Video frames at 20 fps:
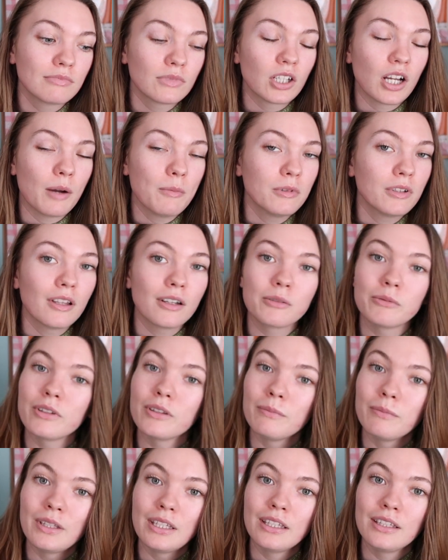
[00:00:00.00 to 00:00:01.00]
come along
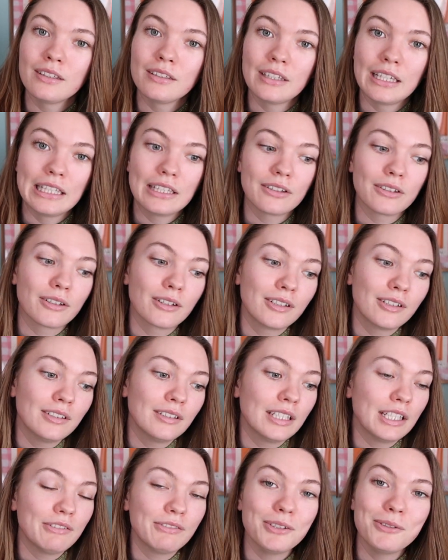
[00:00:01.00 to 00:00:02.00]
with me and
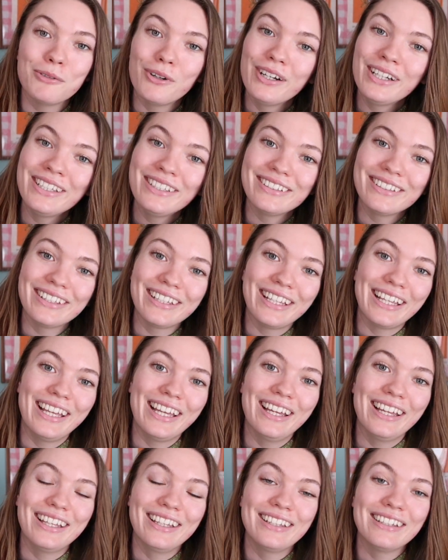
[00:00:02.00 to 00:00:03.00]
learn if you want,
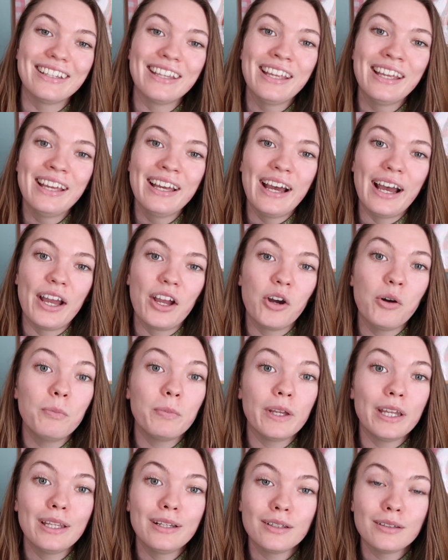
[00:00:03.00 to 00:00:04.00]
and I
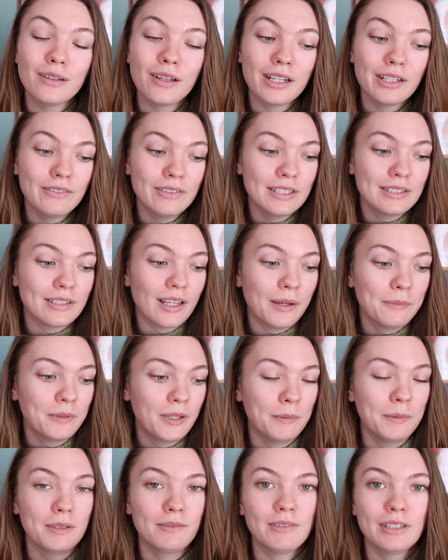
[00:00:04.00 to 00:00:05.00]
hope in a lot of these
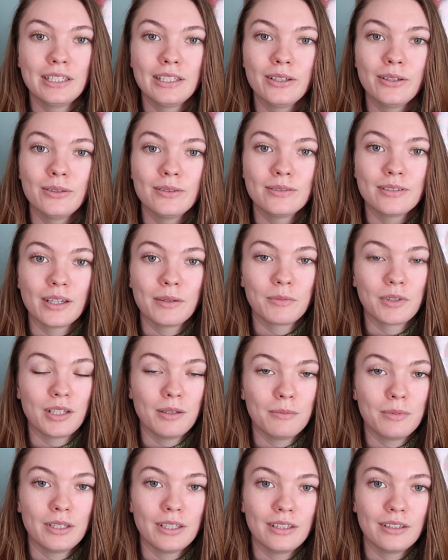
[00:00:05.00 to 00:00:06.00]
upcoming videos I'm
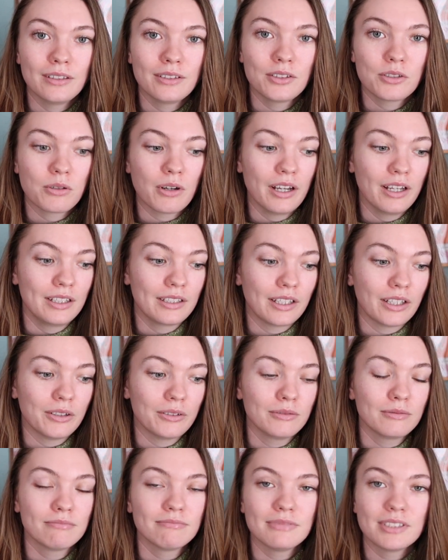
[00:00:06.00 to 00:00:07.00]
going to be trying
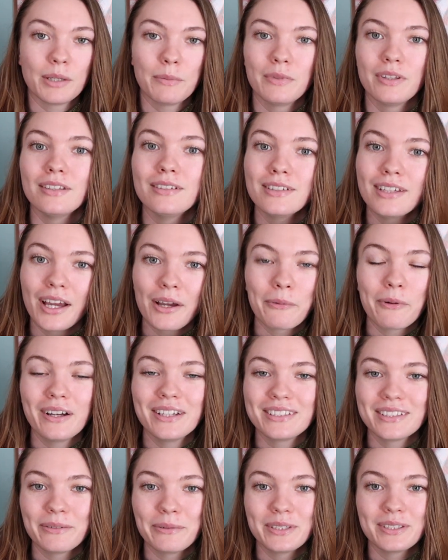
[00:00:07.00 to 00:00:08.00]
out some of the
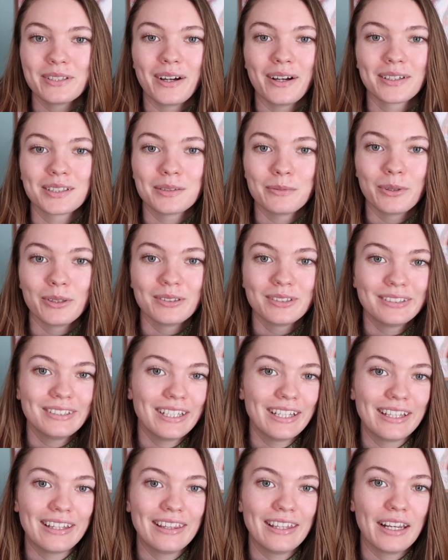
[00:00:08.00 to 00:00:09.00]
DIYs that we talked about
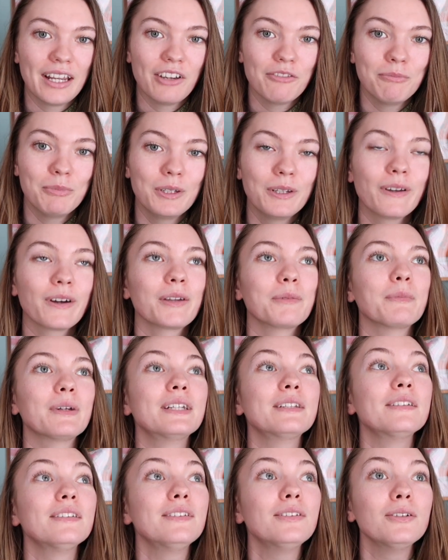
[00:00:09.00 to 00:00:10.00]
today that have been on my
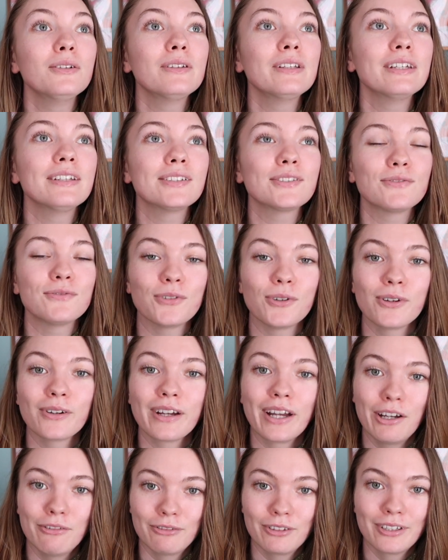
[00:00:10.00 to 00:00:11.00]
to-do list
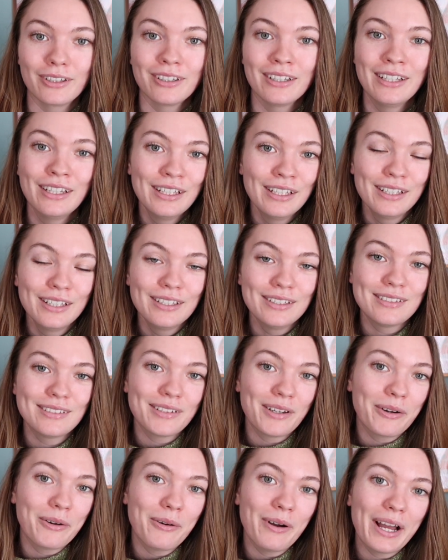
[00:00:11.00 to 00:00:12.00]
forever.
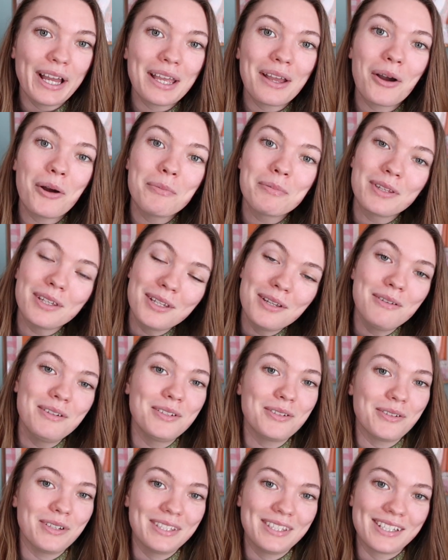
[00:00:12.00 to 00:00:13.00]
So I hope that you
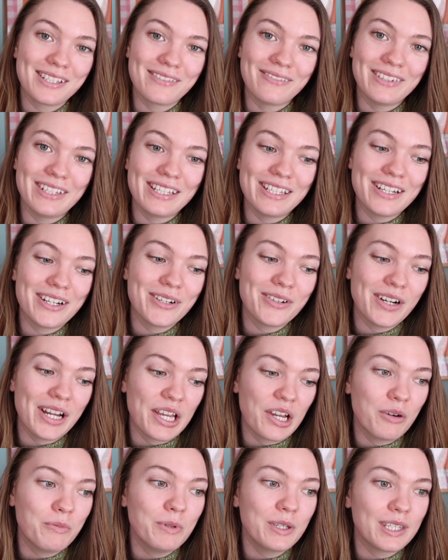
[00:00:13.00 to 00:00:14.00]
enjoyed this video. I
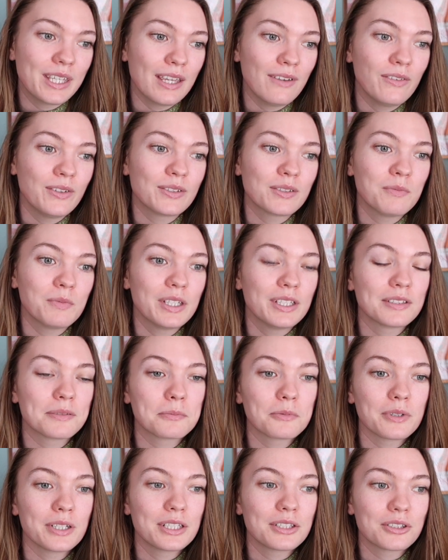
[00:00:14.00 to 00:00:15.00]
hope it gave you some
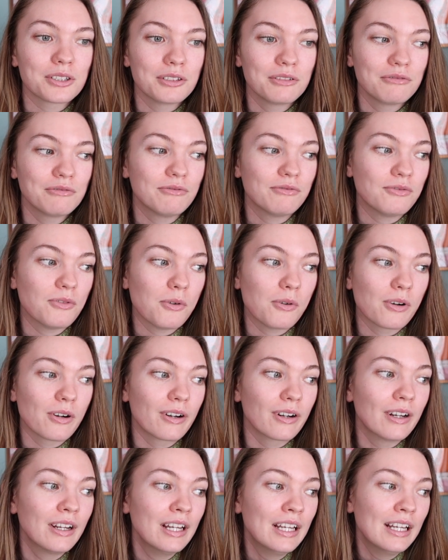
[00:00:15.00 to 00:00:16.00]
inspiration
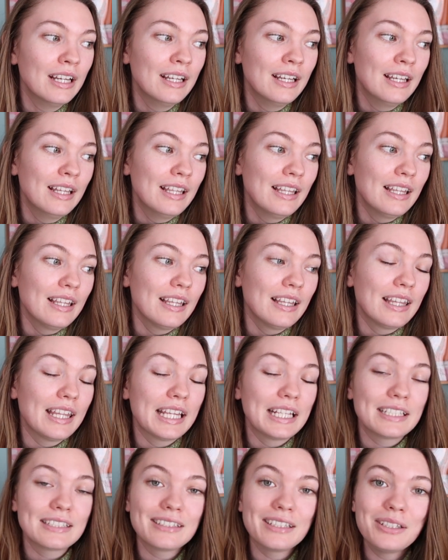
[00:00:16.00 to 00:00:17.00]
for
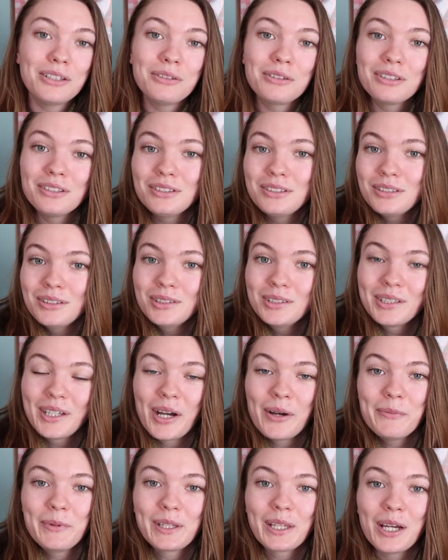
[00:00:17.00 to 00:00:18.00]
things that you can do
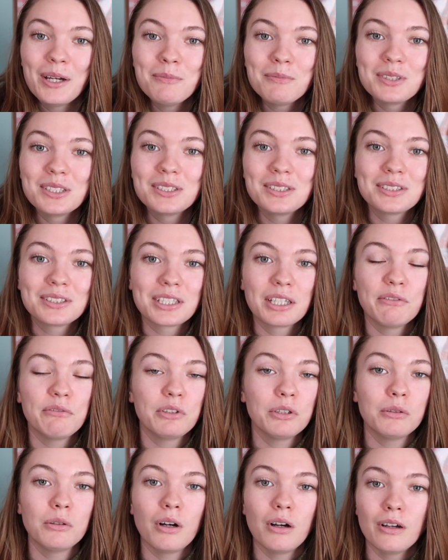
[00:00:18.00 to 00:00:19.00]
coming up to just give
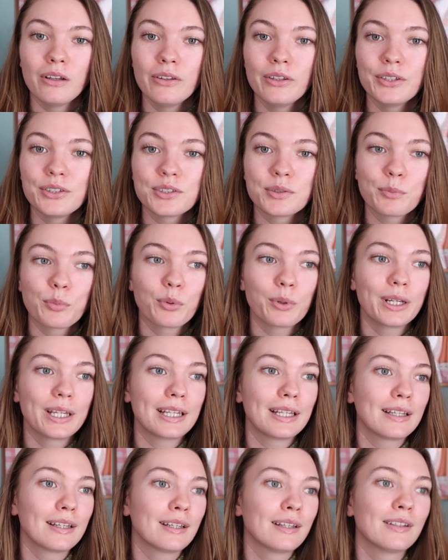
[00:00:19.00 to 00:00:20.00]
you all the
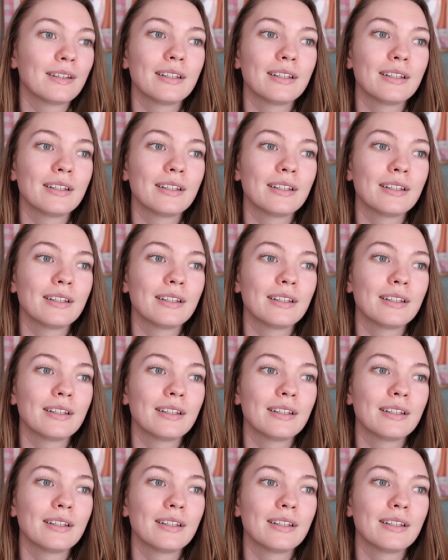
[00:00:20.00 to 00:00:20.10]
spring